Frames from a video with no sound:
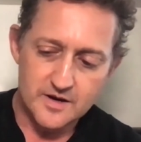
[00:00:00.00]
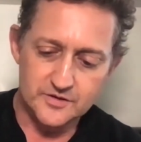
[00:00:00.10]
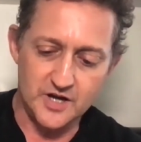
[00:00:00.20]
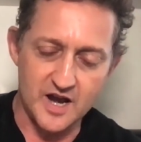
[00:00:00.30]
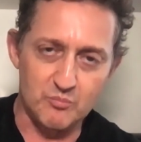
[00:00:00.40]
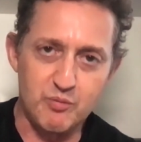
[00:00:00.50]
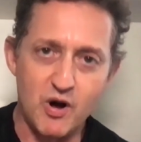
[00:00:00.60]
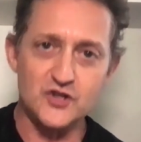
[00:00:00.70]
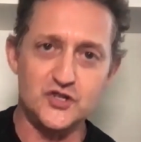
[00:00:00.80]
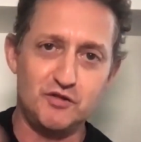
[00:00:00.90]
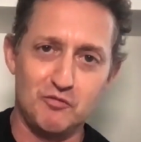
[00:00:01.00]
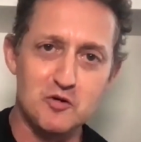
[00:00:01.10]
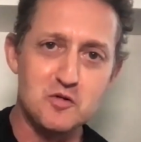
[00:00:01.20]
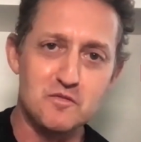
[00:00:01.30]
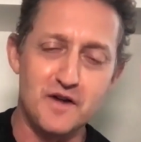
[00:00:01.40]
to kind of punch
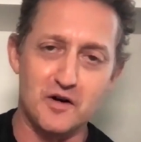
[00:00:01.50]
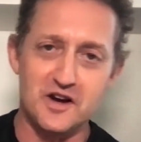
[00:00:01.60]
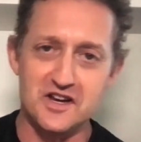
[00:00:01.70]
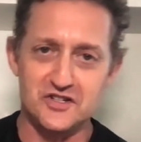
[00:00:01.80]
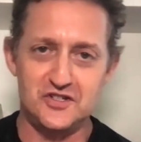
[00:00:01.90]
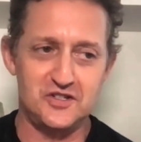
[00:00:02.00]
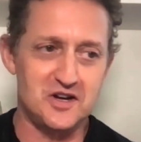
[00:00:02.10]
through various